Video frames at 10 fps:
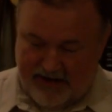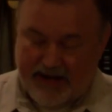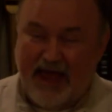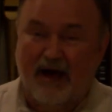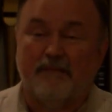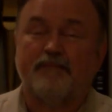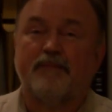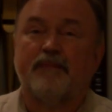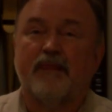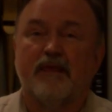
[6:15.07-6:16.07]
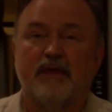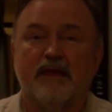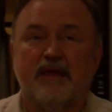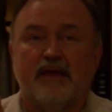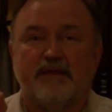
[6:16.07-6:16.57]
Now,
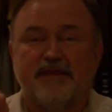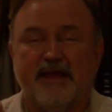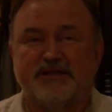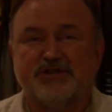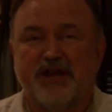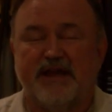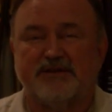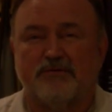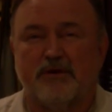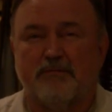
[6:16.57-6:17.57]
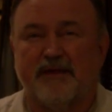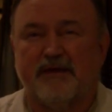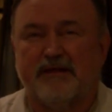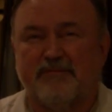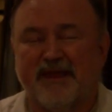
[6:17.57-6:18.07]
things changed a little
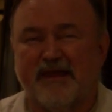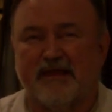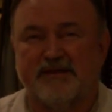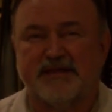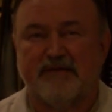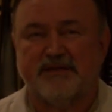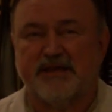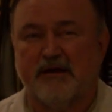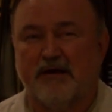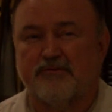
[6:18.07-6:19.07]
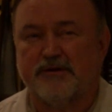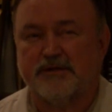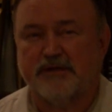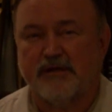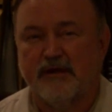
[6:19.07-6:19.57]
bit beginning of the
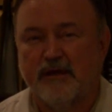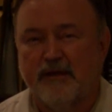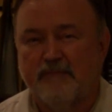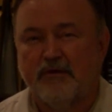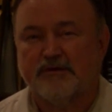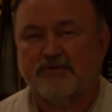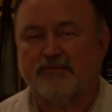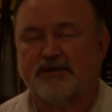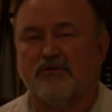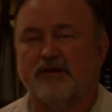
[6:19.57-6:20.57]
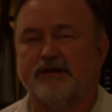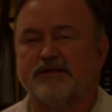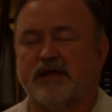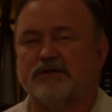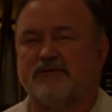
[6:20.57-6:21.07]
1700s because there was an
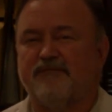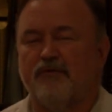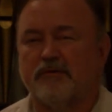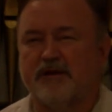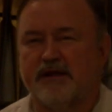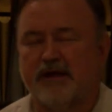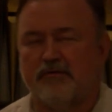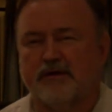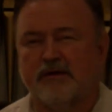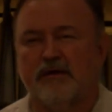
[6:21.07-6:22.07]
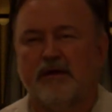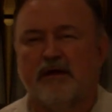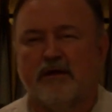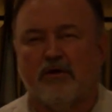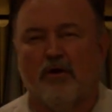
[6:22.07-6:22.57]
organization formed in England
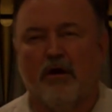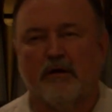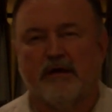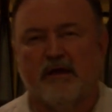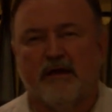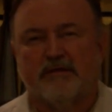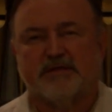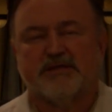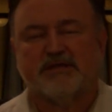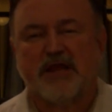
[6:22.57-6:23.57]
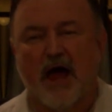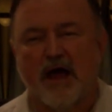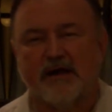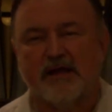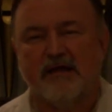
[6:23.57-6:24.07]
called the
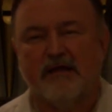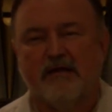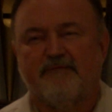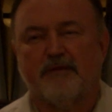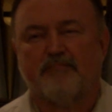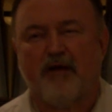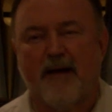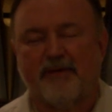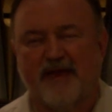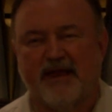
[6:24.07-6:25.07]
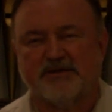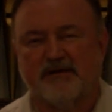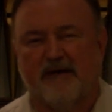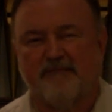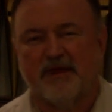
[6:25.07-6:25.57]
Society for the
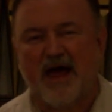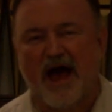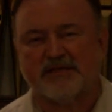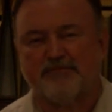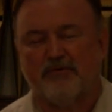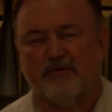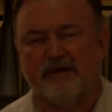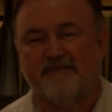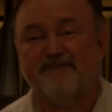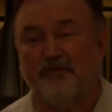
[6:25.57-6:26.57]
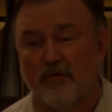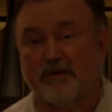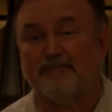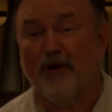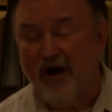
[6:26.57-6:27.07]
Propagation of the Gospel in
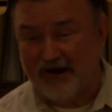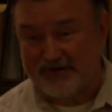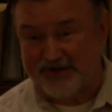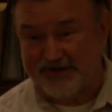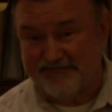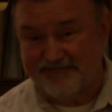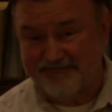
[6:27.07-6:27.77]
Foreign Parts.